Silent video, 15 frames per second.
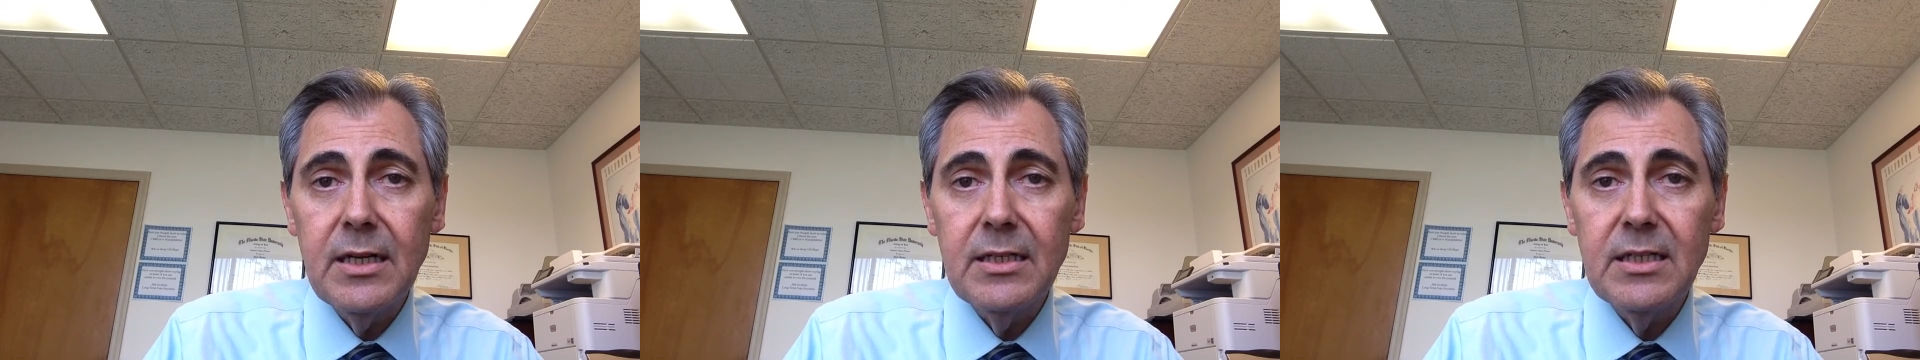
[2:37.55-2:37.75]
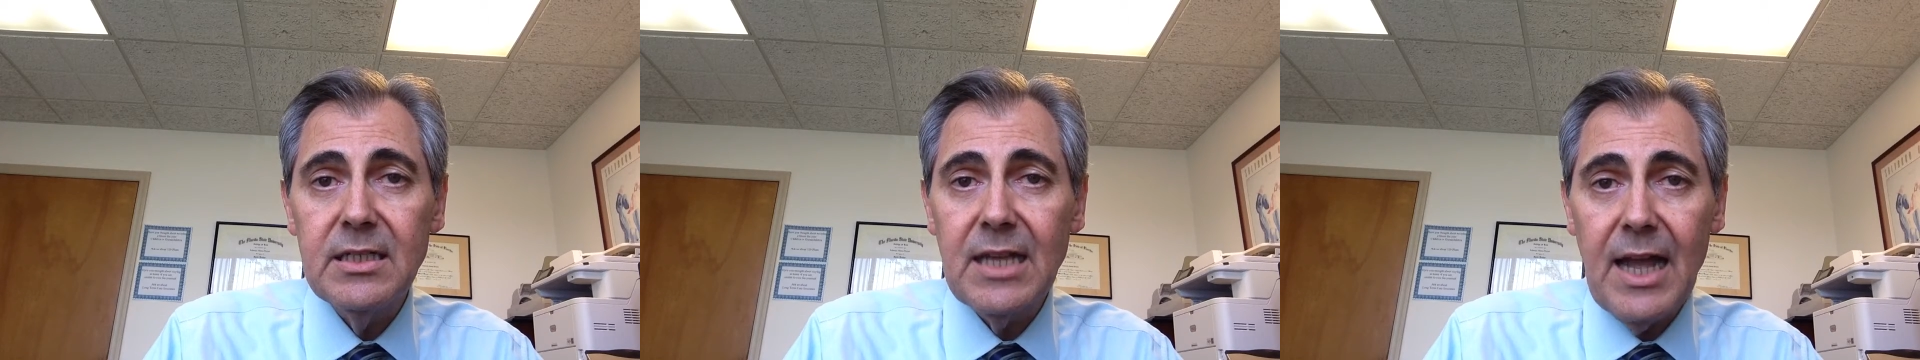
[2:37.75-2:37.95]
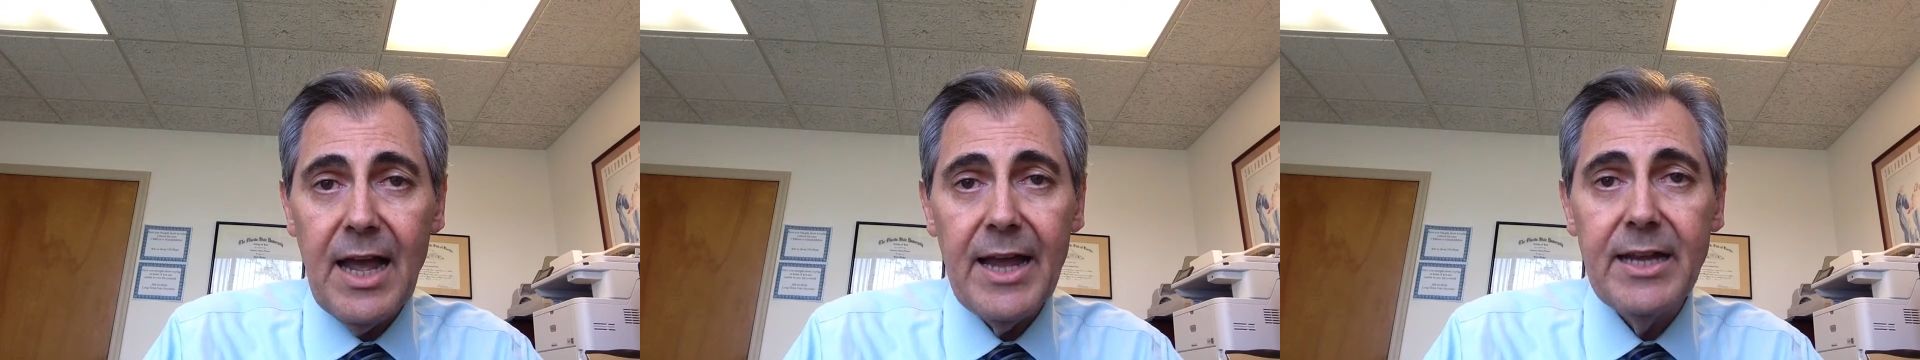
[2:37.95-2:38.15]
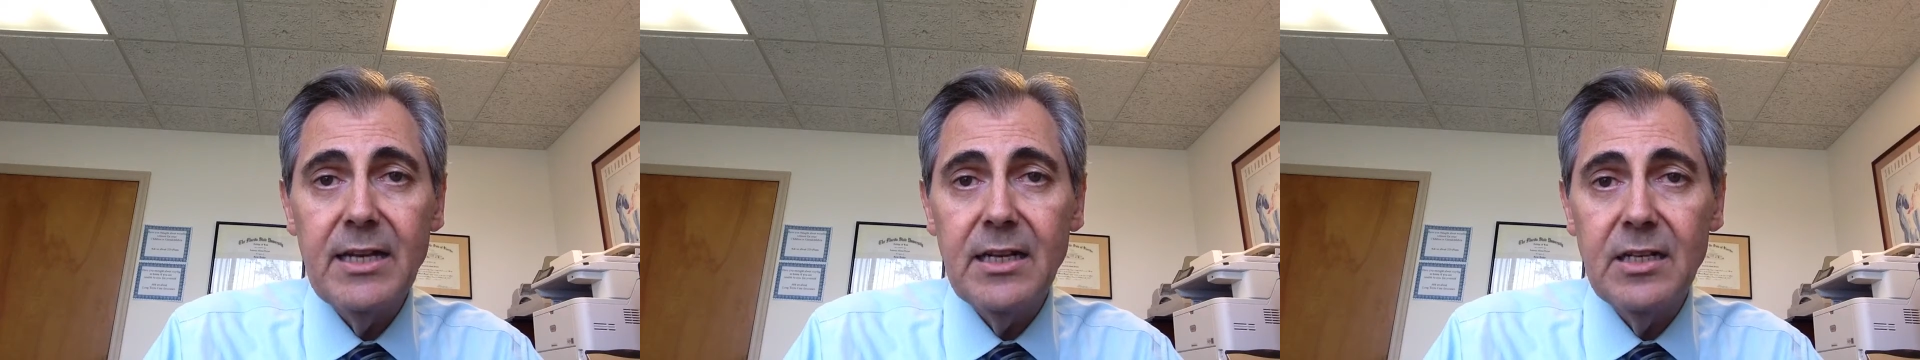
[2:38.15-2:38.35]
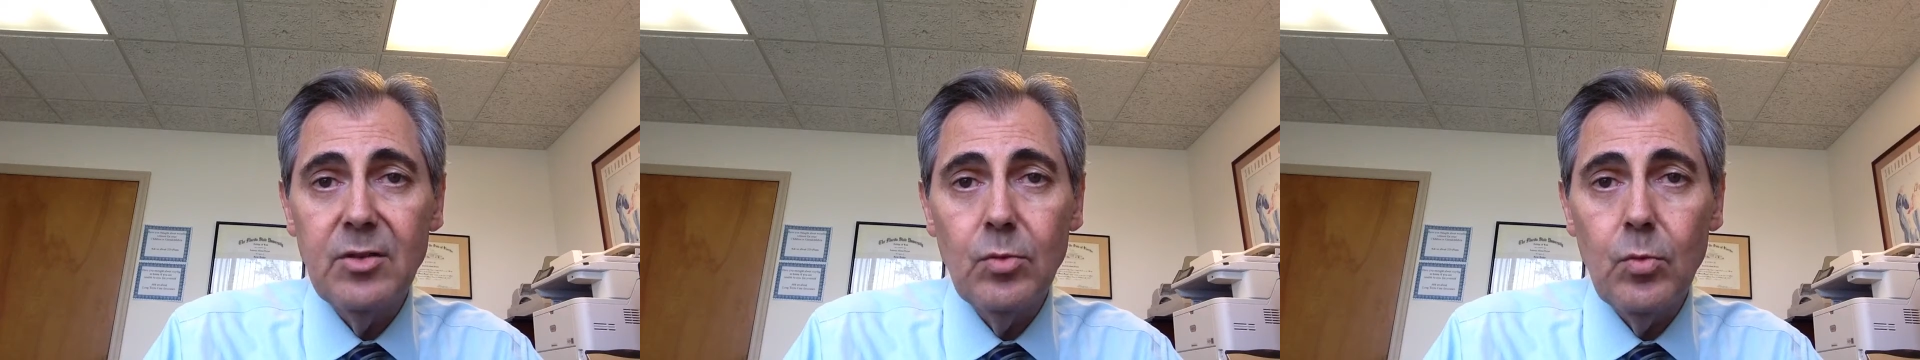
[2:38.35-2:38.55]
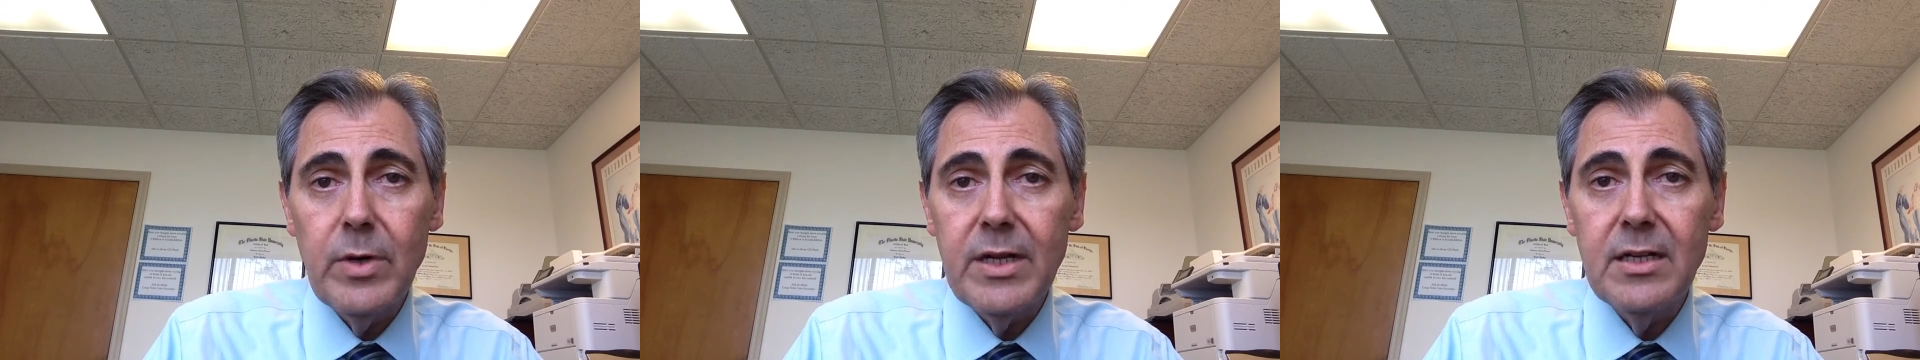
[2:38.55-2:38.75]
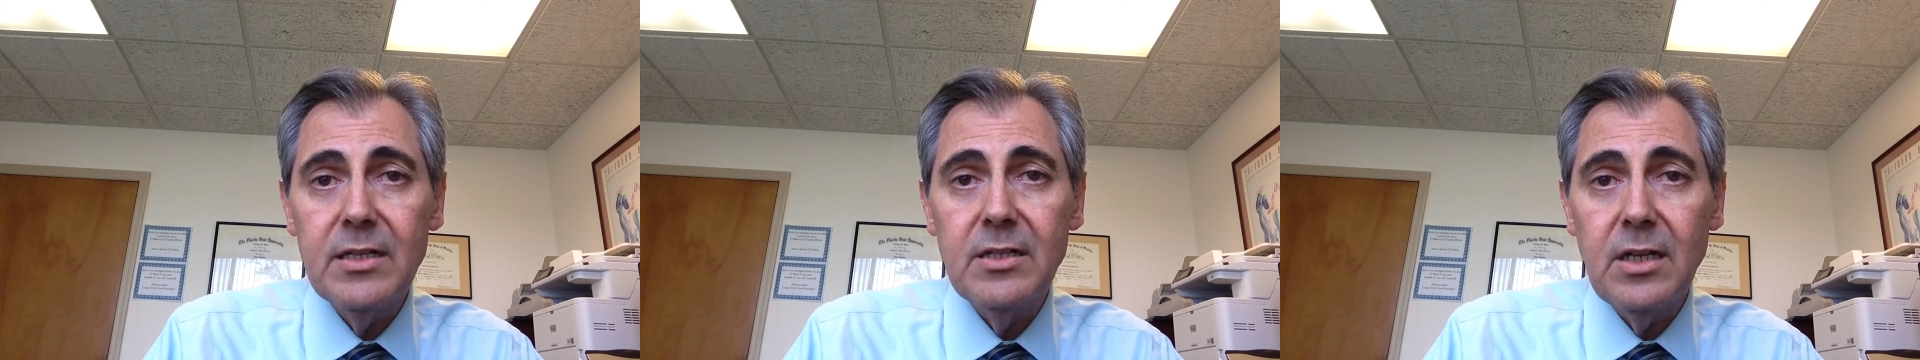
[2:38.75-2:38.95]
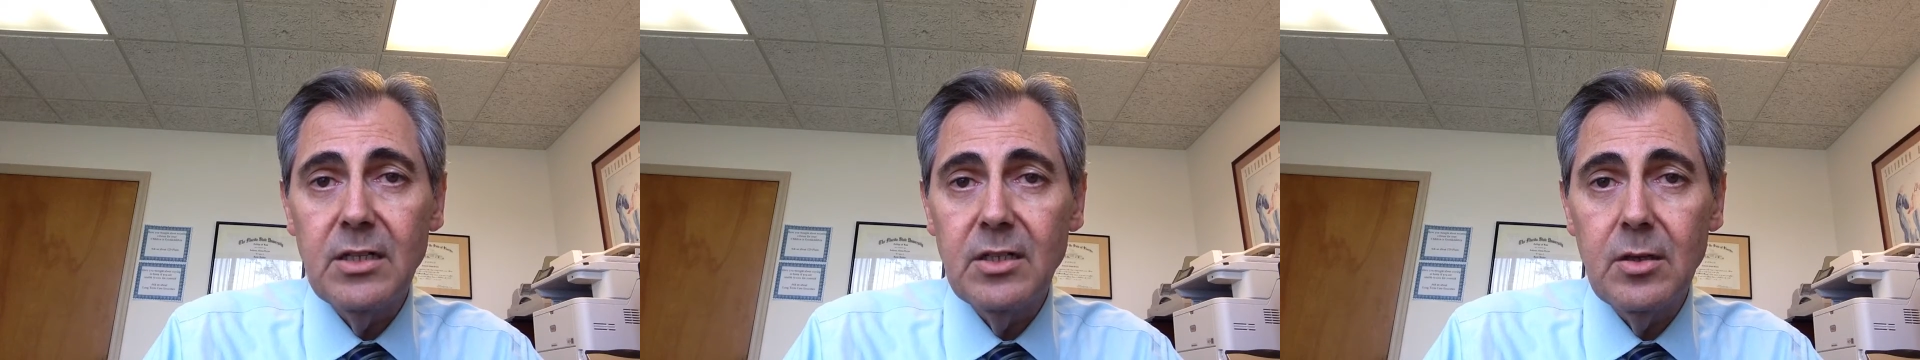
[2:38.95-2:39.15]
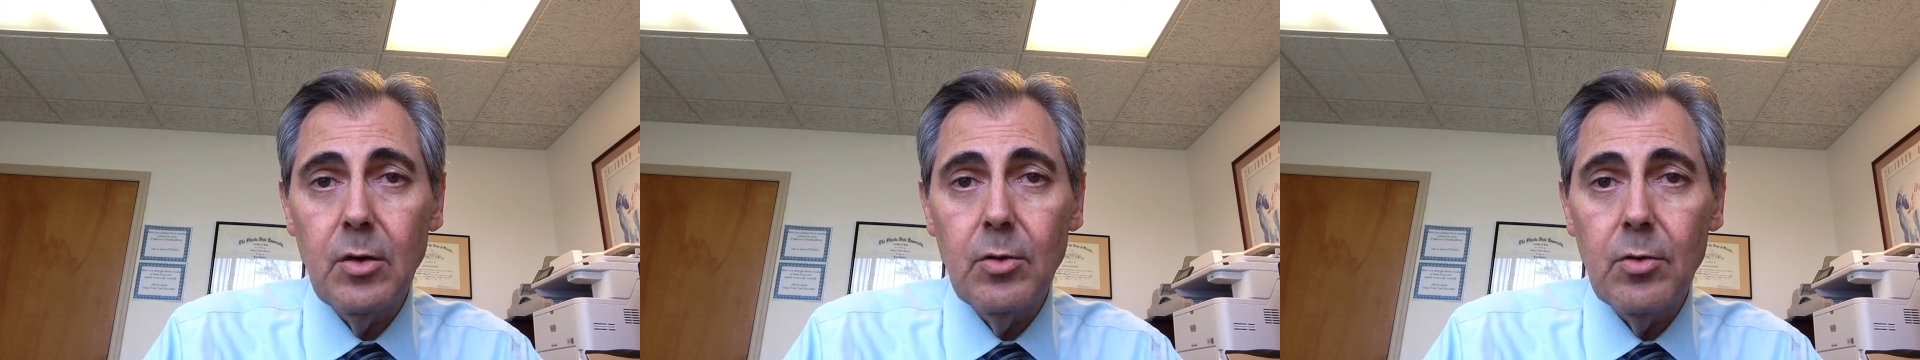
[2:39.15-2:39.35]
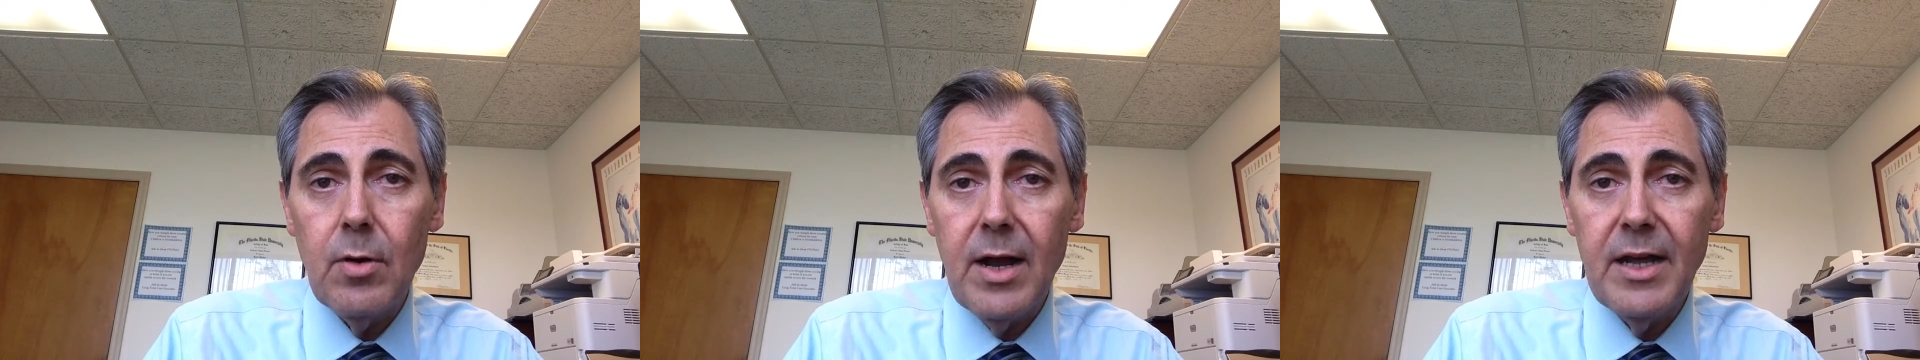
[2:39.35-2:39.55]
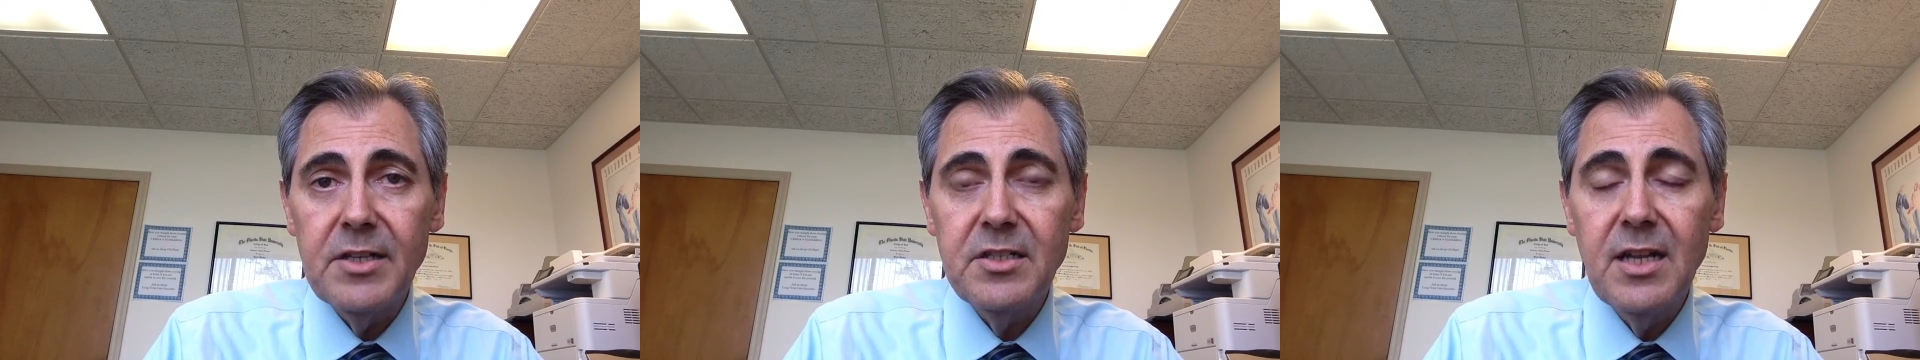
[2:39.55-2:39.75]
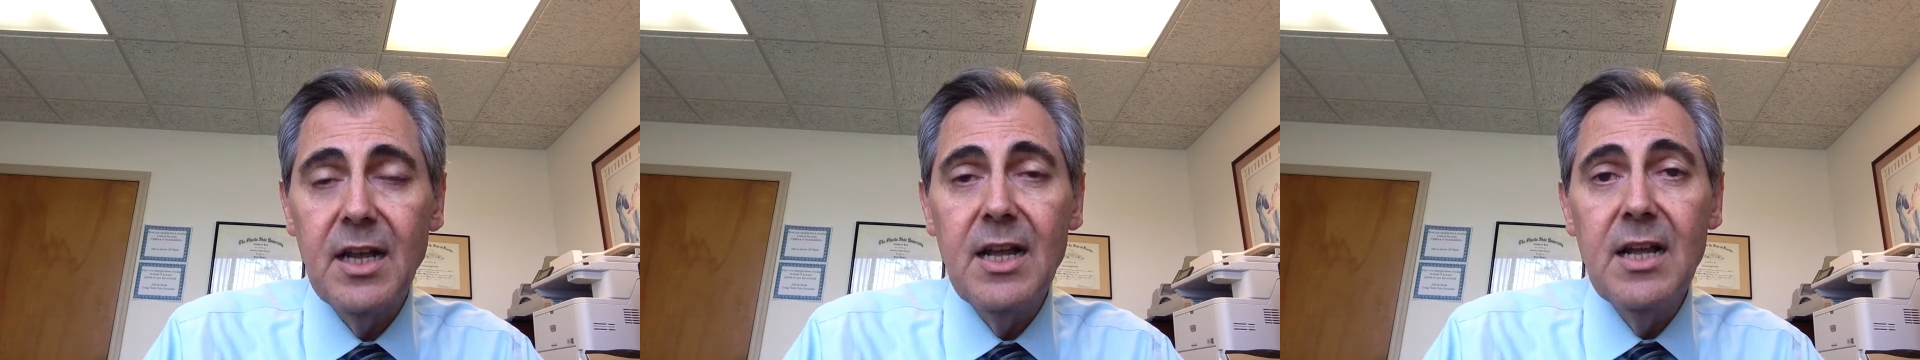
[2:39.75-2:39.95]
It's signed, it's witnessed, it's notarized.